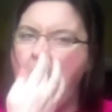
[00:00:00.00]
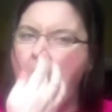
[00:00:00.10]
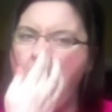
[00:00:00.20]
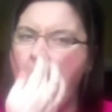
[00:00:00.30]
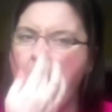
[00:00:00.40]

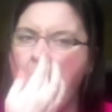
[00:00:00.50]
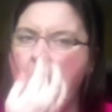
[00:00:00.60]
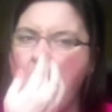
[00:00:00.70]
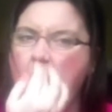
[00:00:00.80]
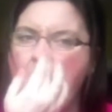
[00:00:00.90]

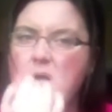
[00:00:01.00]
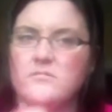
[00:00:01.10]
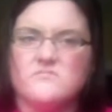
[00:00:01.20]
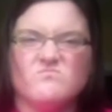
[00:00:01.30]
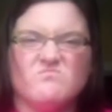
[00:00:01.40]

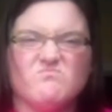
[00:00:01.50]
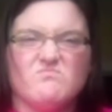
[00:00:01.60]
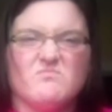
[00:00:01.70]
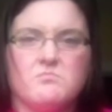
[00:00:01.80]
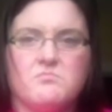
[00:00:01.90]

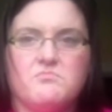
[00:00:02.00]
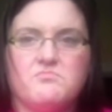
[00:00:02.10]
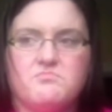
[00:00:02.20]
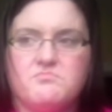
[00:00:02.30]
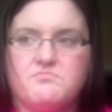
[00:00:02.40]

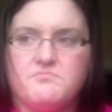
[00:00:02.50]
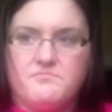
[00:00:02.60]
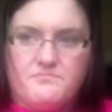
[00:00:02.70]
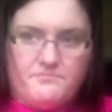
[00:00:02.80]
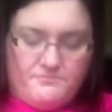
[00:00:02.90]

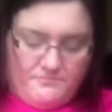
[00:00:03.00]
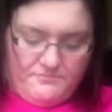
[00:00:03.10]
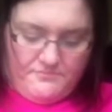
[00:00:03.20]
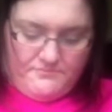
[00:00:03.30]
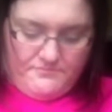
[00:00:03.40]

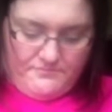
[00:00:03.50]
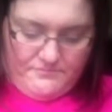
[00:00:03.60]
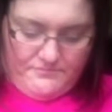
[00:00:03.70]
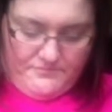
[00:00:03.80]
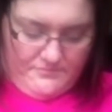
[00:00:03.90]

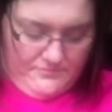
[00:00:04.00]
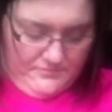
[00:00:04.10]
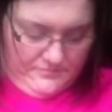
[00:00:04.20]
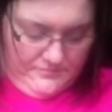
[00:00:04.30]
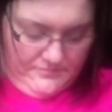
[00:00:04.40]

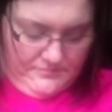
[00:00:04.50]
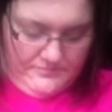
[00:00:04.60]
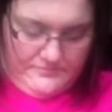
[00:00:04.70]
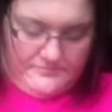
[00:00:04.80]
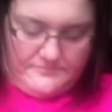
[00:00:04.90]

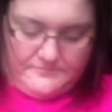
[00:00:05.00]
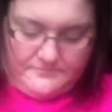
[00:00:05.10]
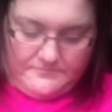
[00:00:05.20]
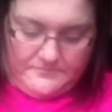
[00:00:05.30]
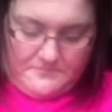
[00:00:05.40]

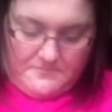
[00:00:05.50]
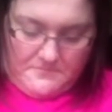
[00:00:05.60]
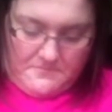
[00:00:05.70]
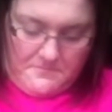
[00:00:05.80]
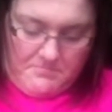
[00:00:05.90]

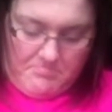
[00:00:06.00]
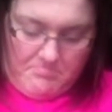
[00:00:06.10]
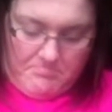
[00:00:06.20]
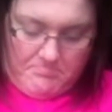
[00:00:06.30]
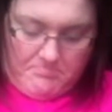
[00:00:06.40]

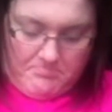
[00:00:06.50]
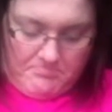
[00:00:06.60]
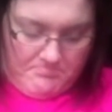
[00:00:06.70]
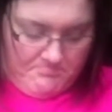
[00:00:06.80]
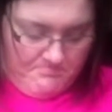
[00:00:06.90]

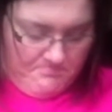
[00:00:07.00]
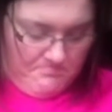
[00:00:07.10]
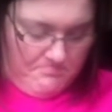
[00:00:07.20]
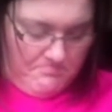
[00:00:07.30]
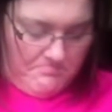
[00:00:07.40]

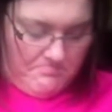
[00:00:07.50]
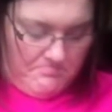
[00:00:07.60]
Nobody speaks.